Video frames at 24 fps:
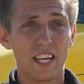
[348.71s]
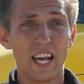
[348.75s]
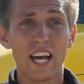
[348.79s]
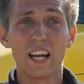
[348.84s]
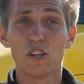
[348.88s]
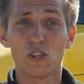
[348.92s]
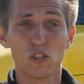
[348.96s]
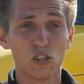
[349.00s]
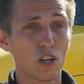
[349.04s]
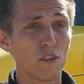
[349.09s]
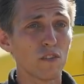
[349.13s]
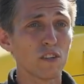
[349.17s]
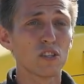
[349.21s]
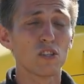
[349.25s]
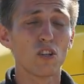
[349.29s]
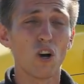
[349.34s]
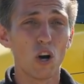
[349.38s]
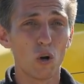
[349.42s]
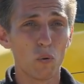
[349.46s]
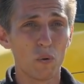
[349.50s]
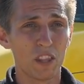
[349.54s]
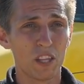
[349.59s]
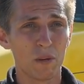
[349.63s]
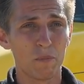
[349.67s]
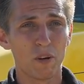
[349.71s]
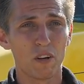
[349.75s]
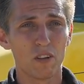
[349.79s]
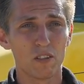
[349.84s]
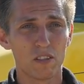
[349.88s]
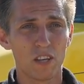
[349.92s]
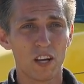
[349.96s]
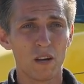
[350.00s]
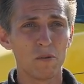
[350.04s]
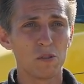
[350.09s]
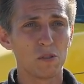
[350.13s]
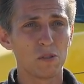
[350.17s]
He had a service dog with him at all
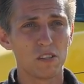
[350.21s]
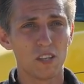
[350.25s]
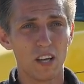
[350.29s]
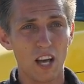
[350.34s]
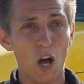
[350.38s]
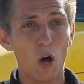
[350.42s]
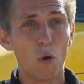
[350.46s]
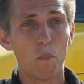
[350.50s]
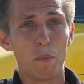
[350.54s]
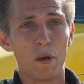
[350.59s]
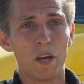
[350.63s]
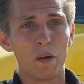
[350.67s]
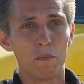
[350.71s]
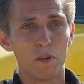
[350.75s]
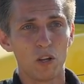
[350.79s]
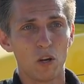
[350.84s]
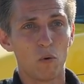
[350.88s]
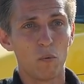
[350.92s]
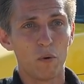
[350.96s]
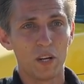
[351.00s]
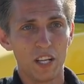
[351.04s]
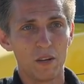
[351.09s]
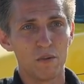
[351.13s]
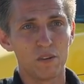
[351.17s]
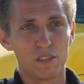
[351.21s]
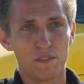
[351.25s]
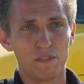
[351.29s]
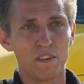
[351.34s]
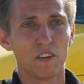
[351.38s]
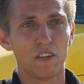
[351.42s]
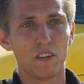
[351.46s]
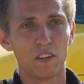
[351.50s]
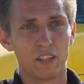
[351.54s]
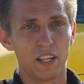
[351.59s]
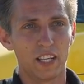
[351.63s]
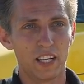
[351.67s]
times to help him. You know, when he was
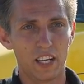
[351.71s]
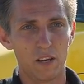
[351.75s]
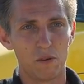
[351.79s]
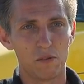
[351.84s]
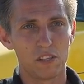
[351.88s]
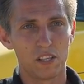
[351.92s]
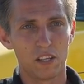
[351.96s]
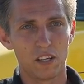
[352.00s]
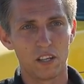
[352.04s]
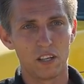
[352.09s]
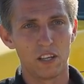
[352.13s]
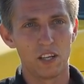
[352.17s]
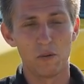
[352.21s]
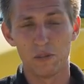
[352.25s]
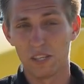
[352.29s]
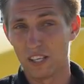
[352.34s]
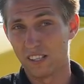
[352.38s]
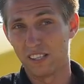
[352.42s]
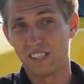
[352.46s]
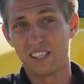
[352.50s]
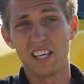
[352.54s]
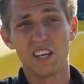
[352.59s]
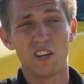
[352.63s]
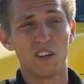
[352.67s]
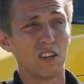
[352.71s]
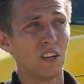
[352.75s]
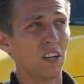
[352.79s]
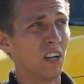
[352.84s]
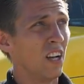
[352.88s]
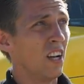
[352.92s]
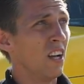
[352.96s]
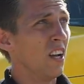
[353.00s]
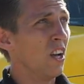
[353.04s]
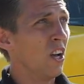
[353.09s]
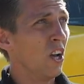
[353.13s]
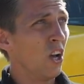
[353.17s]
feeling like he was gonna, he was a SEAL.
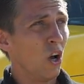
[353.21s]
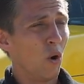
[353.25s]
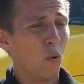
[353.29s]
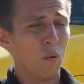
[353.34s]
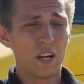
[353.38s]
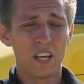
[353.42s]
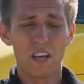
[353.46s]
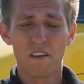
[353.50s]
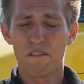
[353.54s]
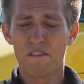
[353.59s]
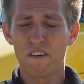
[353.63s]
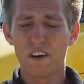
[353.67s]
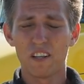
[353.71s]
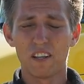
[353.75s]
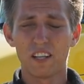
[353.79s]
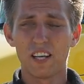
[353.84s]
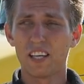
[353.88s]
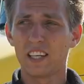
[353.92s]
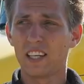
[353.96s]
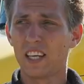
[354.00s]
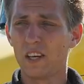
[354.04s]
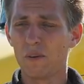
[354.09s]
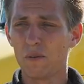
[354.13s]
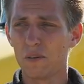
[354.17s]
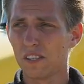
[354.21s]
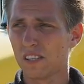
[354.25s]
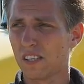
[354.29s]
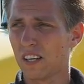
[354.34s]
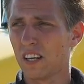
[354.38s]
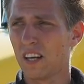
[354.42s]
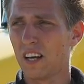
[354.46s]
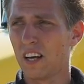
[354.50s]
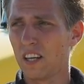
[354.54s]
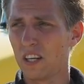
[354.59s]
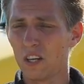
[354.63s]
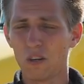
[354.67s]
When he felt like he was
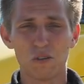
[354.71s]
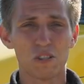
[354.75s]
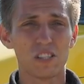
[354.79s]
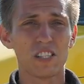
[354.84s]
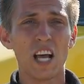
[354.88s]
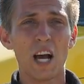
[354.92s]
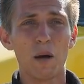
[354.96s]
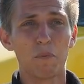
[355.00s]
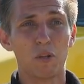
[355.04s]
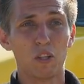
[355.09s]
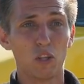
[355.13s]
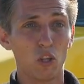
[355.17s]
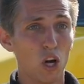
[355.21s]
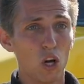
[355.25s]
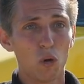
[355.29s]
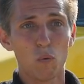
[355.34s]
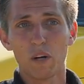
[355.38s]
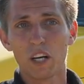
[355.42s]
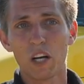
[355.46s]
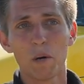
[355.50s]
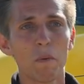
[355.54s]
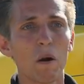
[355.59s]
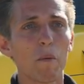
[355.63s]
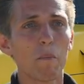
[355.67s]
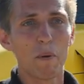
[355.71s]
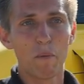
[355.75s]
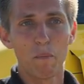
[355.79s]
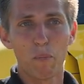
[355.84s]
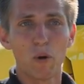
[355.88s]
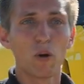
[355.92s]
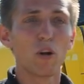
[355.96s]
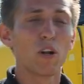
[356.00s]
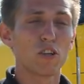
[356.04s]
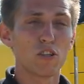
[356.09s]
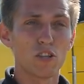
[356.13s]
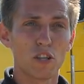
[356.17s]
gonna, you know, snap, the dog would come up and
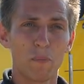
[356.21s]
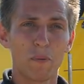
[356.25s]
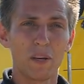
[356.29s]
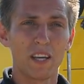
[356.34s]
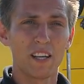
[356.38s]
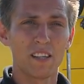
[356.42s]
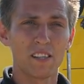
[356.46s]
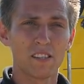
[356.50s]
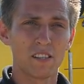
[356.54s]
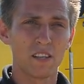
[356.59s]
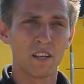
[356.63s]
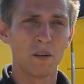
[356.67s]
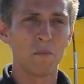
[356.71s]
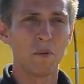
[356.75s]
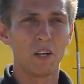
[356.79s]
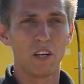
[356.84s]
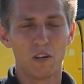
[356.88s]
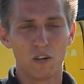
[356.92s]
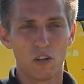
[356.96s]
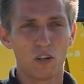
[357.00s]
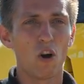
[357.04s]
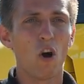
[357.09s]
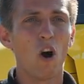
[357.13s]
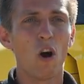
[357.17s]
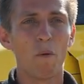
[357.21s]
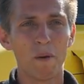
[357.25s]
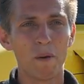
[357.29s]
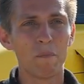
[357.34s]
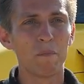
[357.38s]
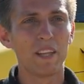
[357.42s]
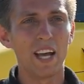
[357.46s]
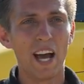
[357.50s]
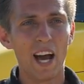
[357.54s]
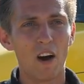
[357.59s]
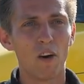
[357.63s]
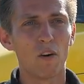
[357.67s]
push up against him. You know, to calm
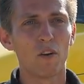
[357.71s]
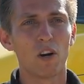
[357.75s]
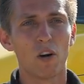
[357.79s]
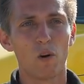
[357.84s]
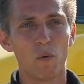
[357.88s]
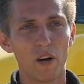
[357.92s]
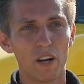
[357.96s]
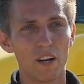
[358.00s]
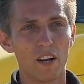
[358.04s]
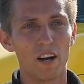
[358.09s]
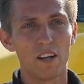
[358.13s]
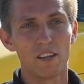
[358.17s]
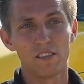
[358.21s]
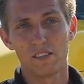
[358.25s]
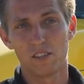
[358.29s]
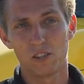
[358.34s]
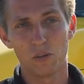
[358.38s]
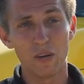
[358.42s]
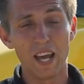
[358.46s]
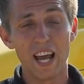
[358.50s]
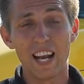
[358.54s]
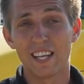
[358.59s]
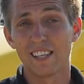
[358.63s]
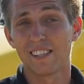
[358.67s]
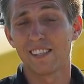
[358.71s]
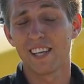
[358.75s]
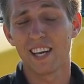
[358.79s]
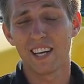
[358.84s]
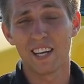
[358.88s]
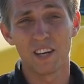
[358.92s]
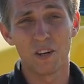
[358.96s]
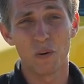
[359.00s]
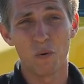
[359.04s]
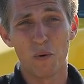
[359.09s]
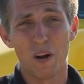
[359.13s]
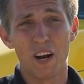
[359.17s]
him down or whatnot. So he had a
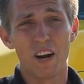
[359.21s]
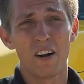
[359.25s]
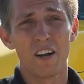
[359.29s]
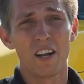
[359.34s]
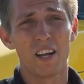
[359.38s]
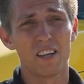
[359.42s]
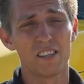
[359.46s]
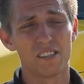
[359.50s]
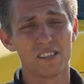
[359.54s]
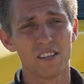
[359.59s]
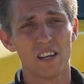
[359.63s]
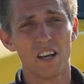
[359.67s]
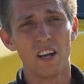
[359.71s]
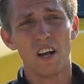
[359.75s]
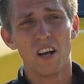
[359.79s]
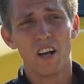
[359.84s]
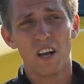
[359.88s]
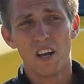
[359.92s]
second awareness. Awareness.